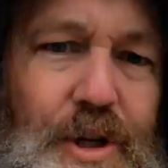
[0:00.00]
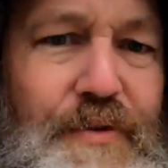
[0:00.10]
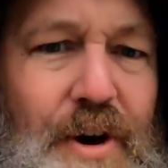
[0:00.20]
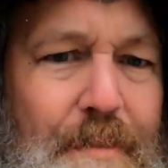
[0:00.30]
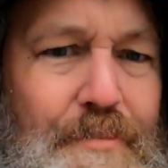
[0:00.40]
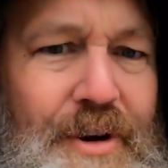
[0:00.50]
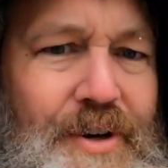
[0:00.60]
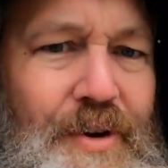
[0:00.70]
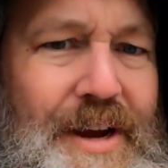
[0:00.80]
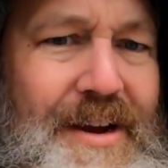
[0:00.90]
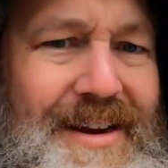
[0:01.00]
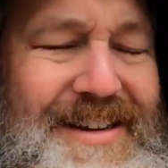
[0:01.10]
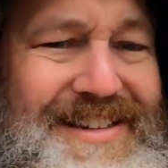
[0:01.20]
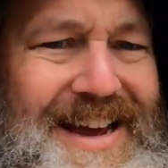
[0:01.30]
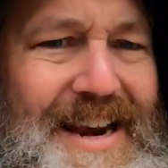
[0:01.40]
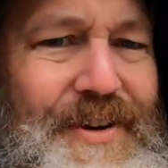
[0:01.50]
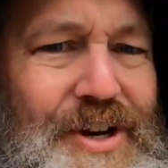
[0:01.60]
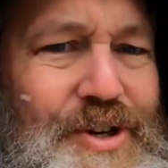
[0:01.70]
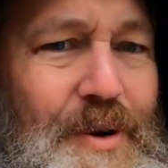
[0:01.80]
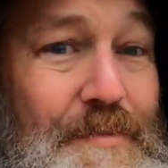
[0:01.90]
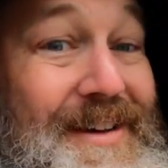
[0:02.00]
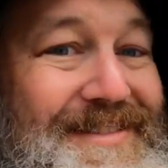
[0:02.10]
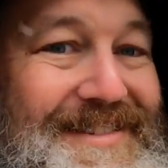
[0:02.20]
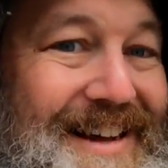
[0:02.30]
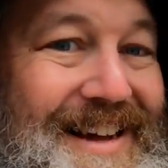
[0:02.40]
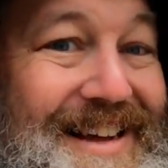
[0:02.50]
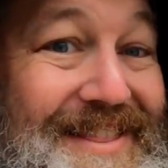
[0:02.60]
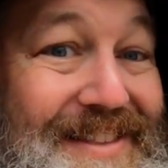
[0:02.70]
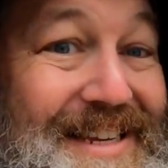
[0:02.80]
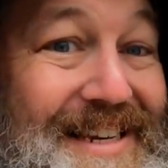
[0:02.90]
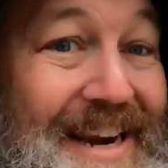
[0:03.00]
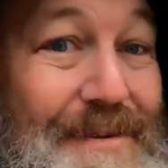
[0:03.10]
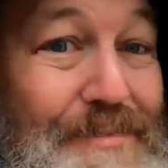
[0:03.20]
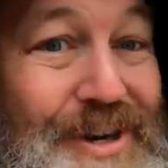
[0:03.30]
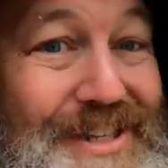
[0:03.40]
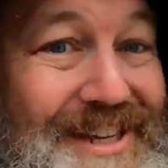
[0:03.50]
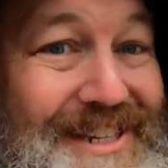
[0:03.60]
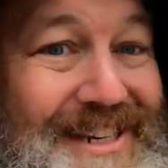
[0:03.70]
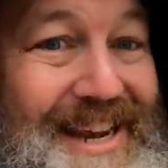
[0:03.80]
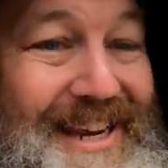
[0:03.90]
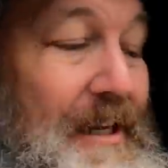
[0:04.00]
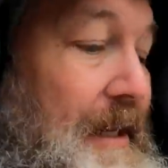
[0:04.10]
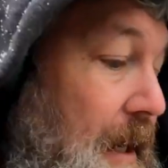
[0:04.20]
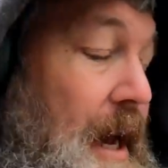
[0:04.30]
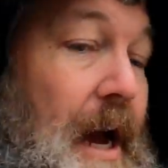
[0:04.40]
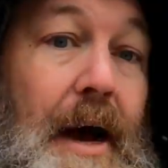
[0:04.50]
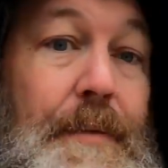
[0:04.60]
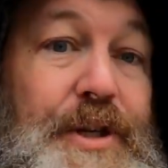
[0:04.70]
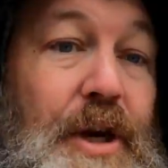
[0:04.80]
which for April in North Carolina is kind of unusual, but this Canadian boy is going to take it. Um,